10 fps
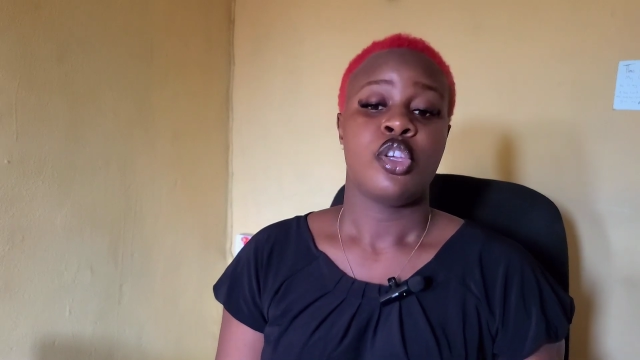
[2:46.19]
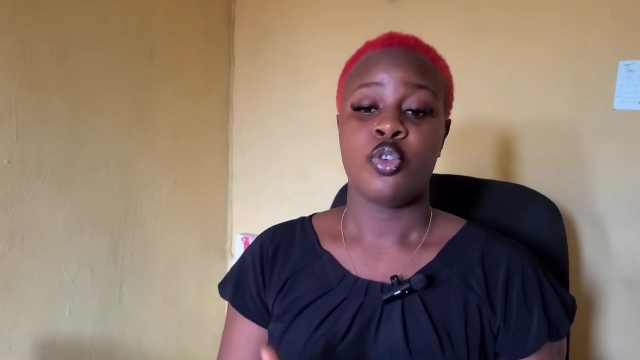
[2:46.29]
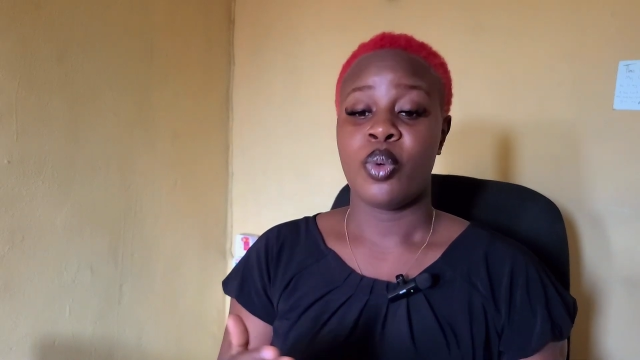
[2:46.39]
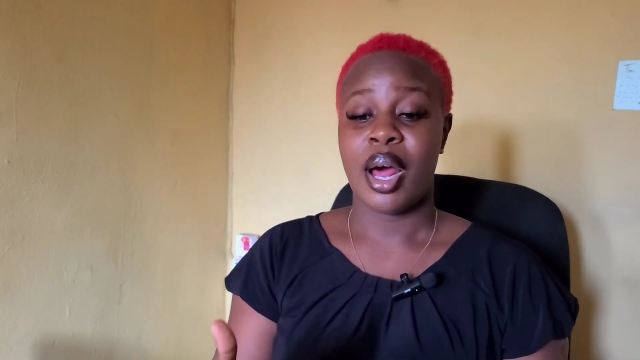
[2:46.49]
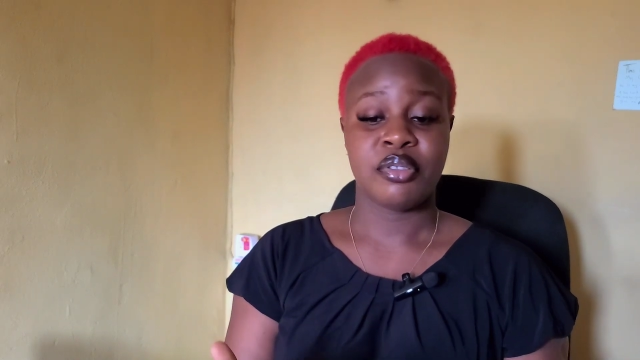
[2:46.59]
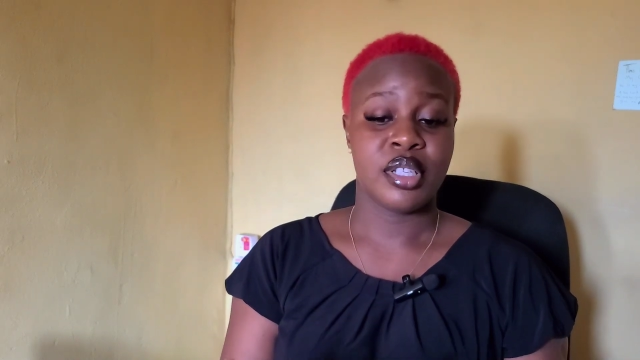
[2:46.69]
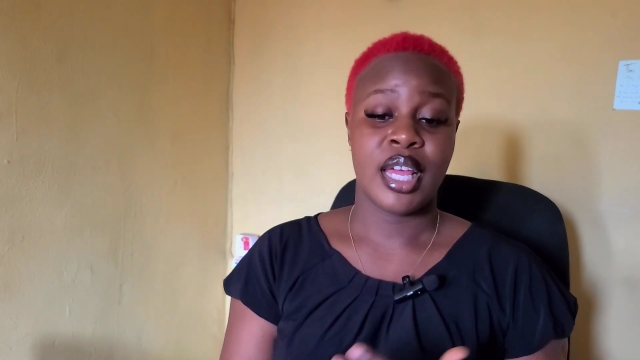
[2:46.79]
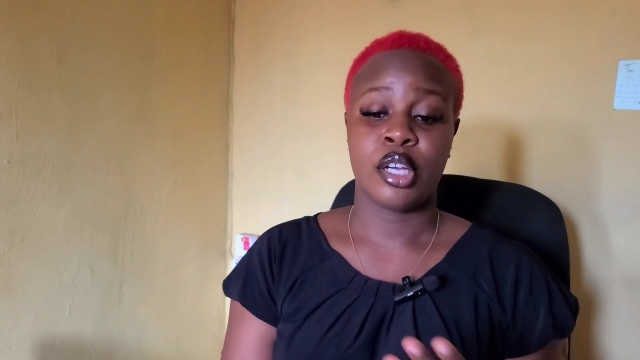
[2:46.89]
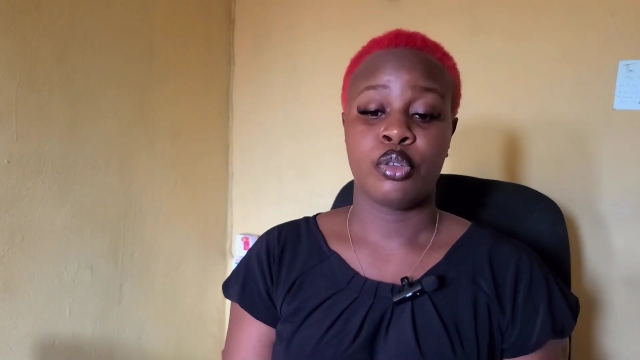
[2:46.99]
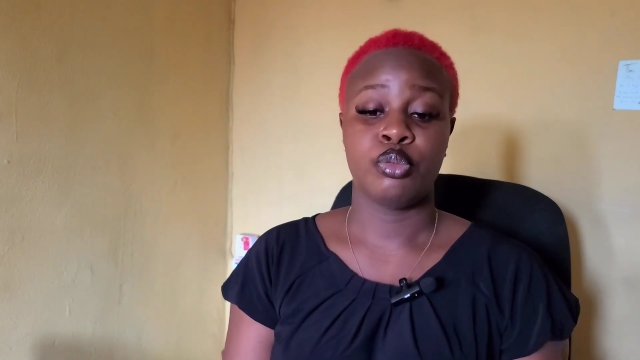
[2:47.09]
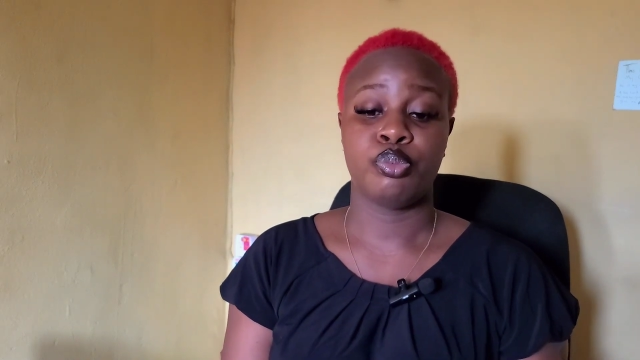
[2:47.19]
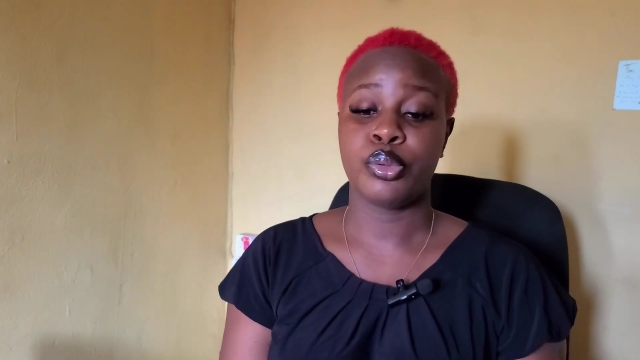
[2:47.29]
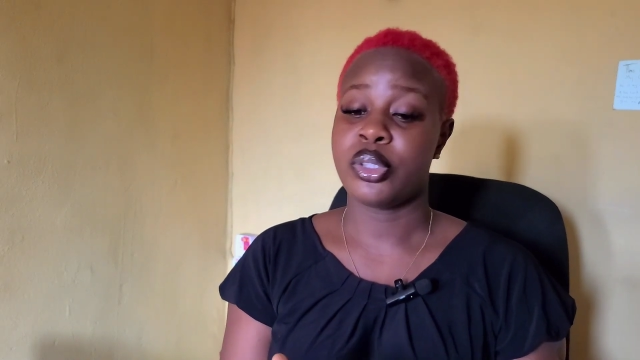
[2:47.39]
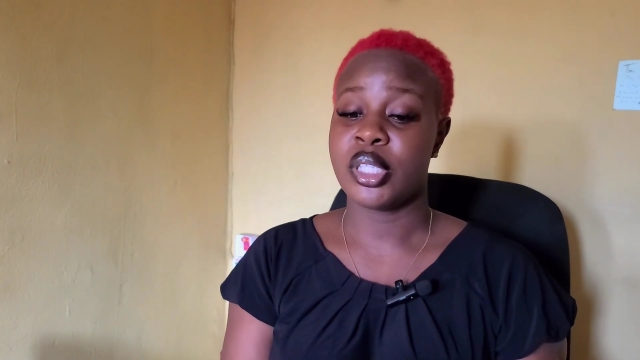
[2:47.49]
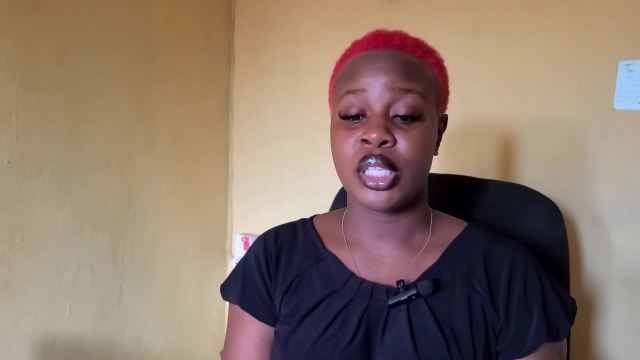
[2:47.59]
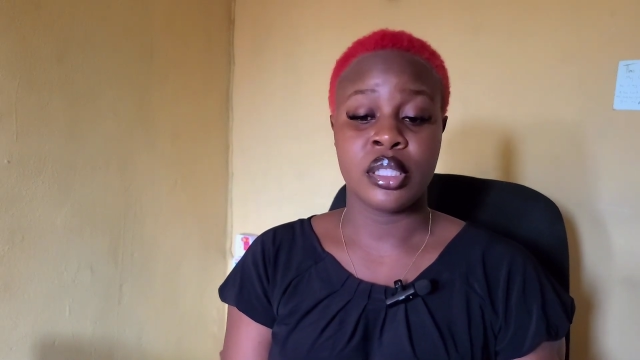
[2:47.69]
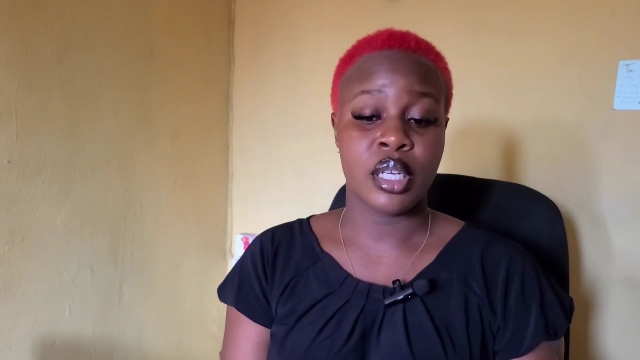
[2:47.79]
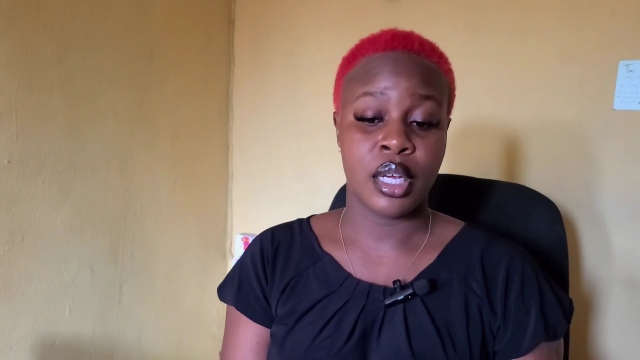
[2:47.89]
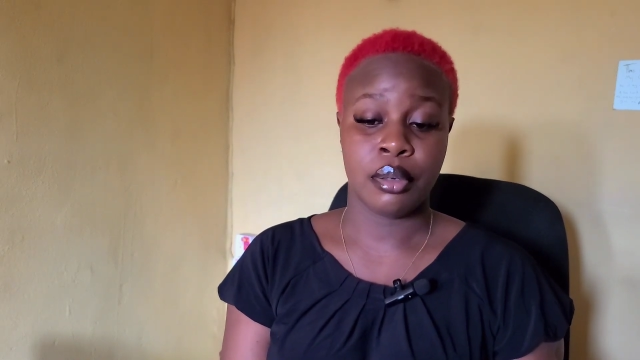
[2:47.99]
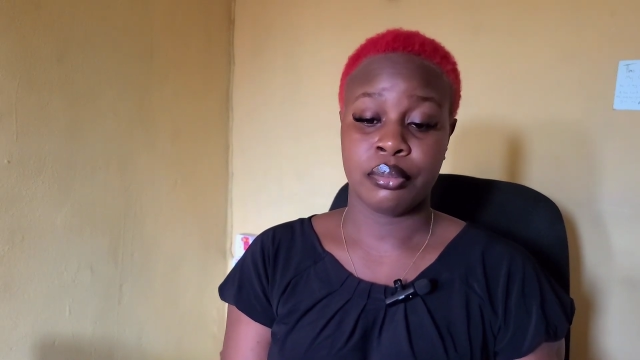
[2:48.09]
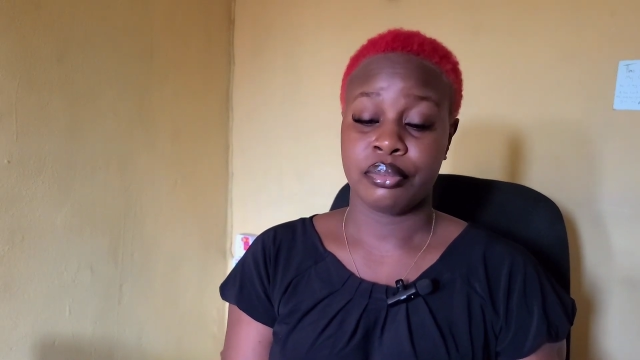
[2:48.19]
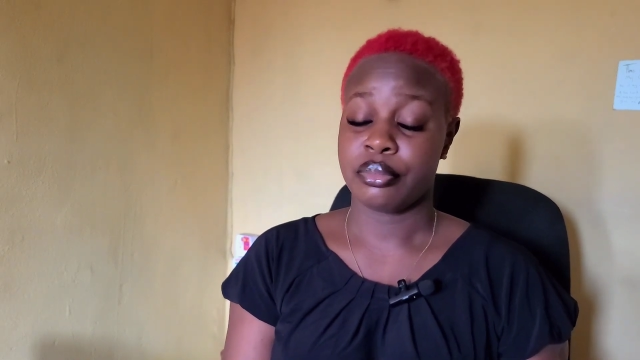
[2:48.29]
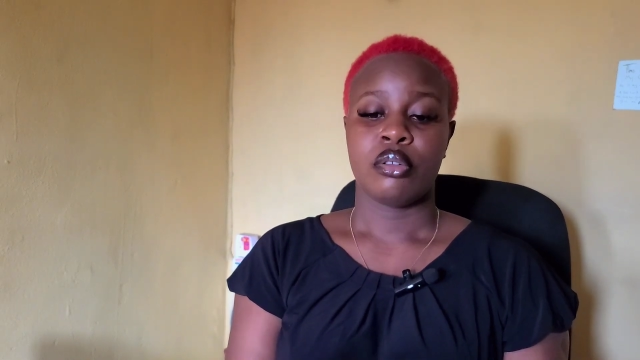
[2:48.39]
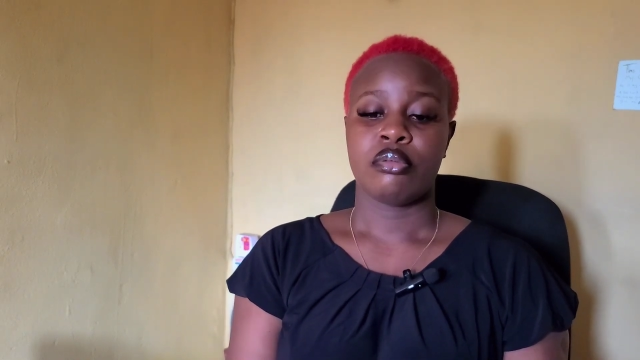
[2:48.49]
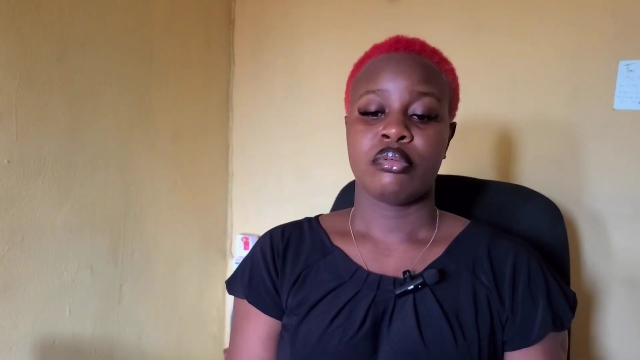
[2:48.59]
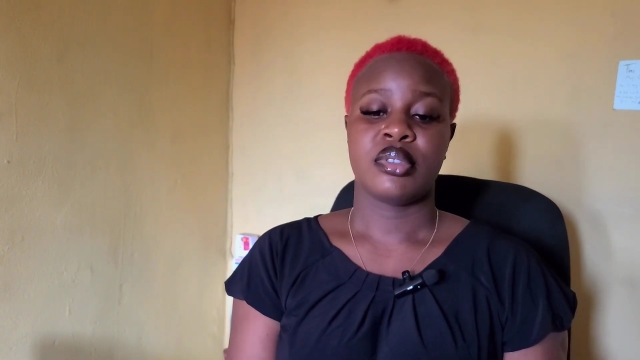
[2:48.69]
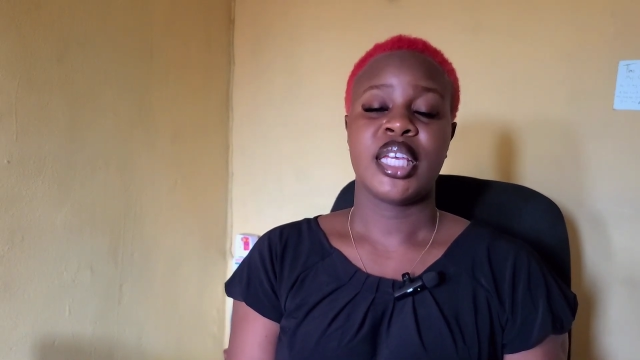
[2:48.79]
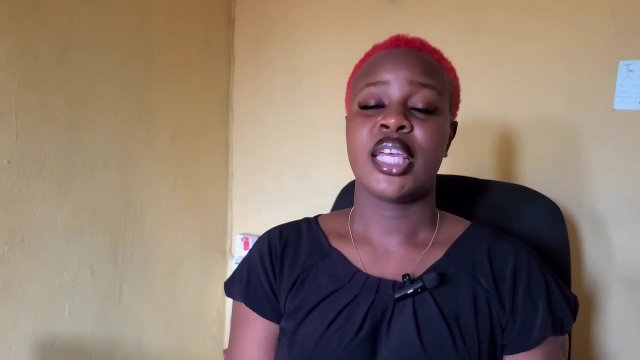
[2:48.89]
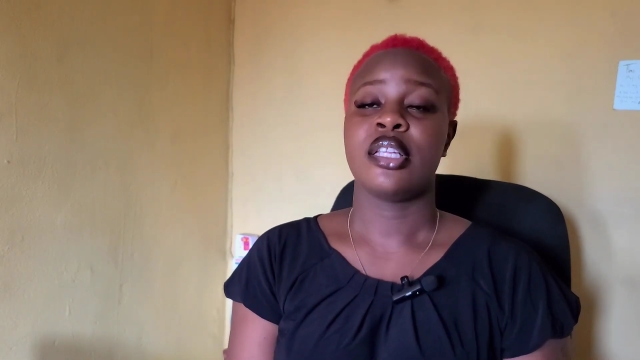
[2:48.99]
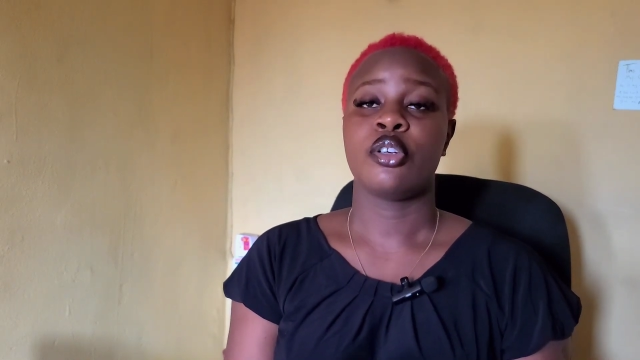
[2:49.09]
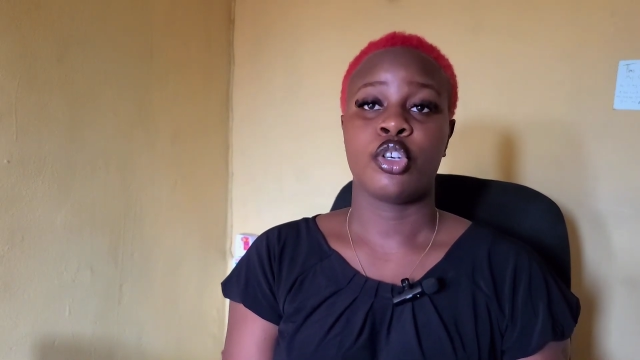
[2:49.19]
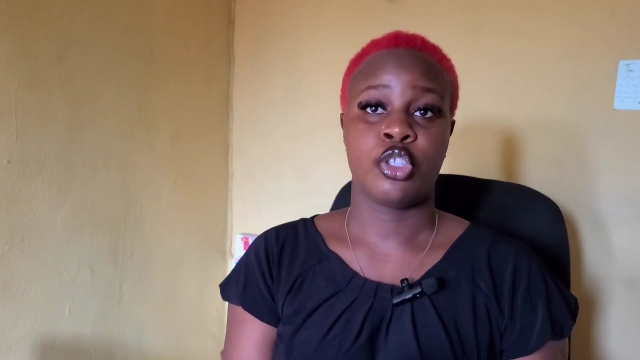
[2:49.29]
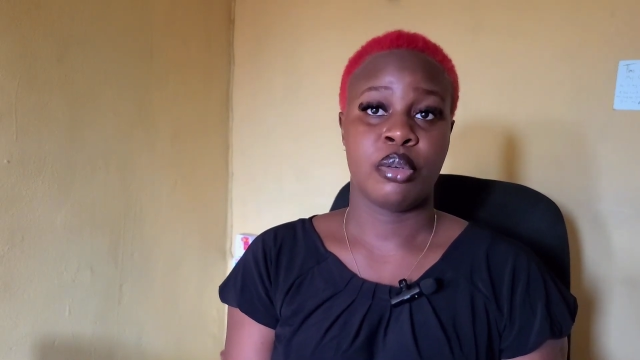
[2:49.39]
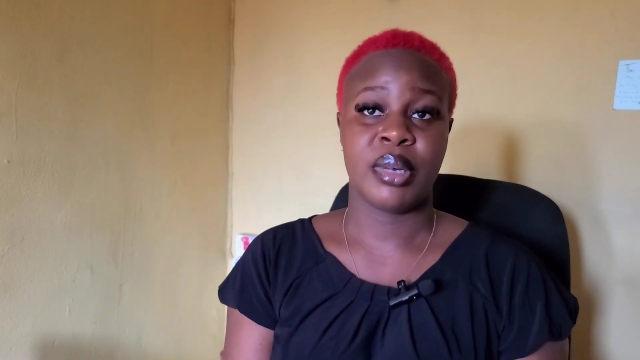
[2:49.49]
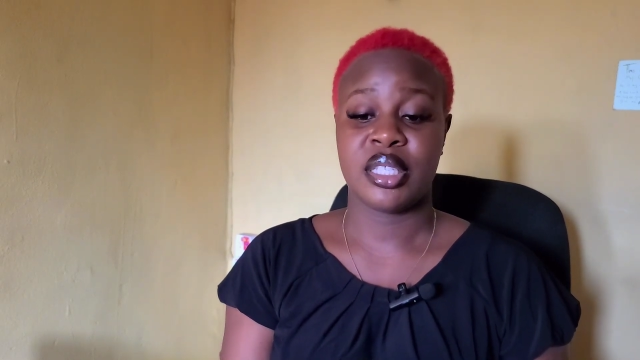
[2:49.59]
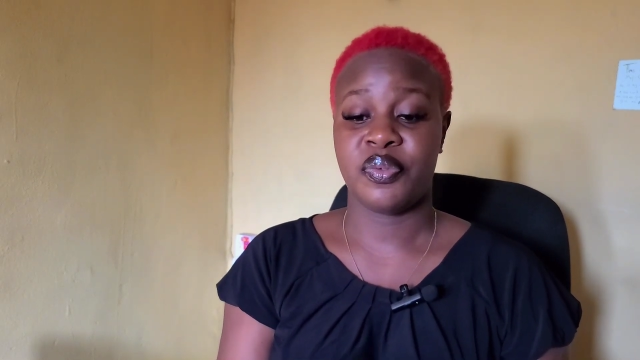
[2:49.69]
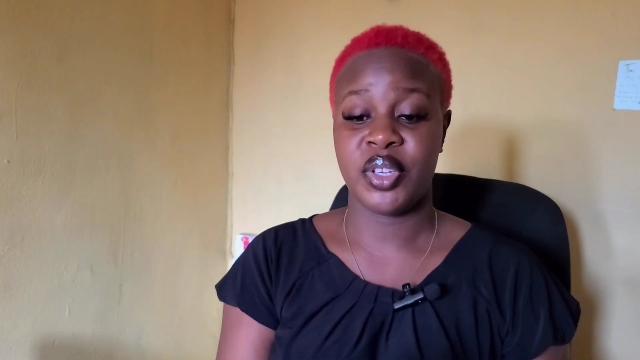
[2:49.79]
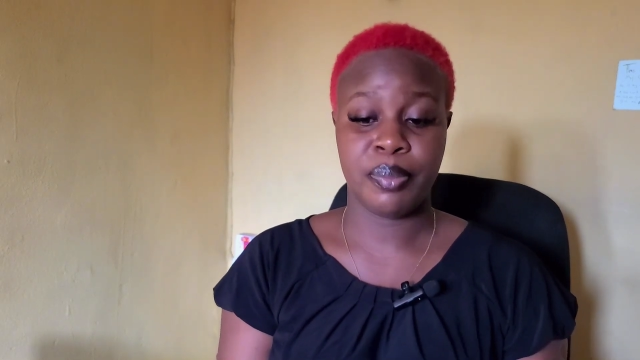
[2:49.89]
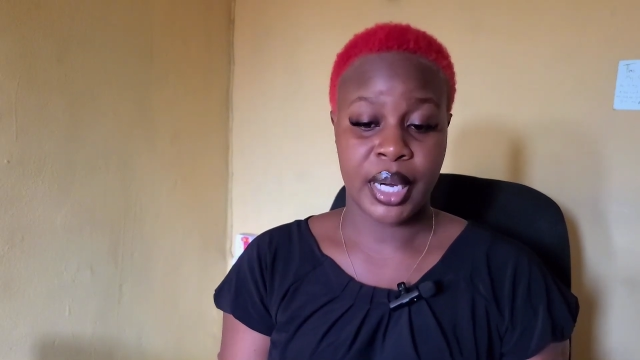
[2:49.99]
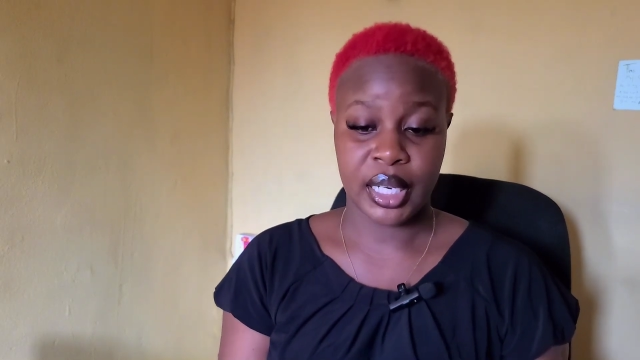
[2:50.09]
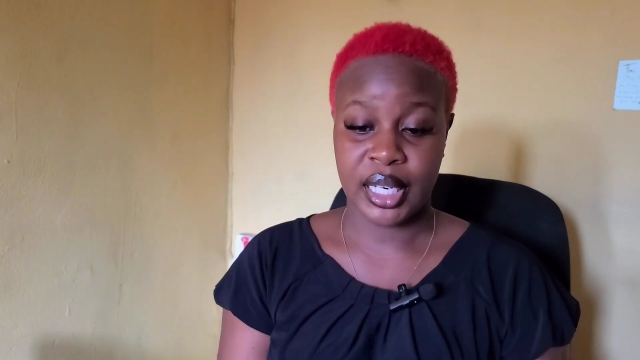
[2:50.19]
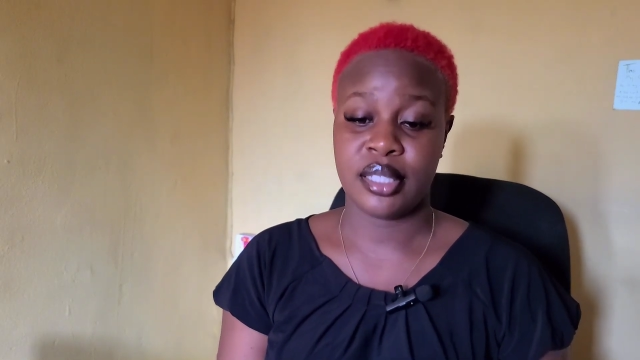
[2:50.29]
You have to like put in taking customers' feedback.